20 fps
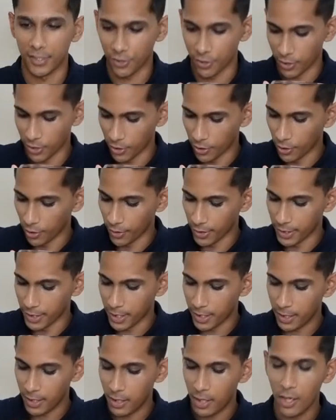going to go in
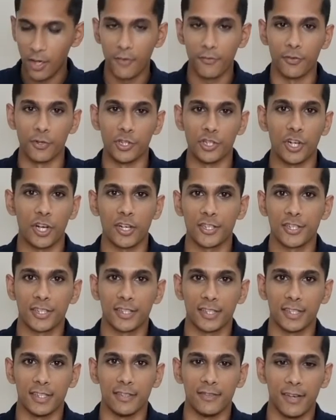there for
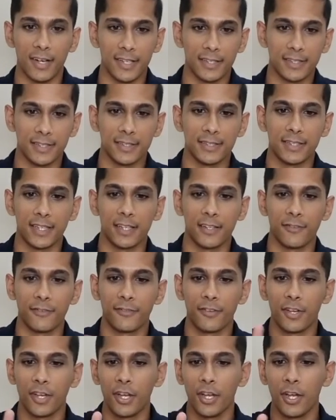charging the device itself.
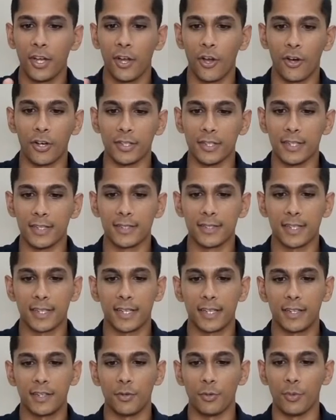On this
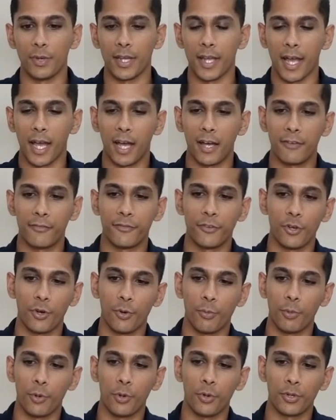side, we have no
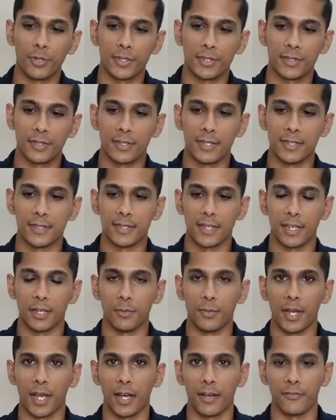ports. This side,
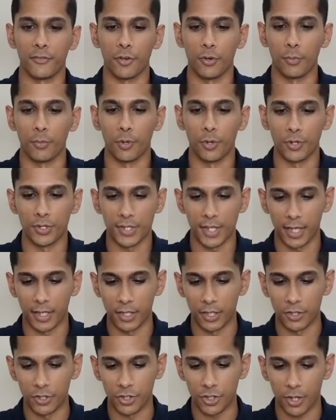we have no ports. On
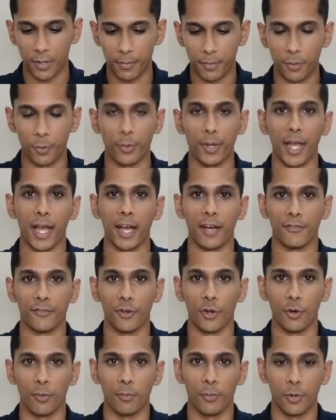the top, we have
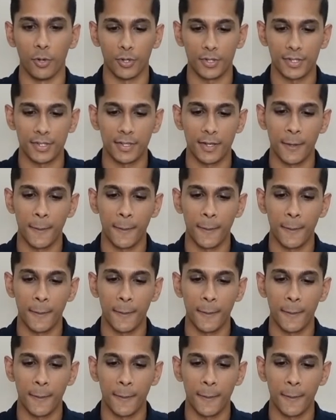no ports.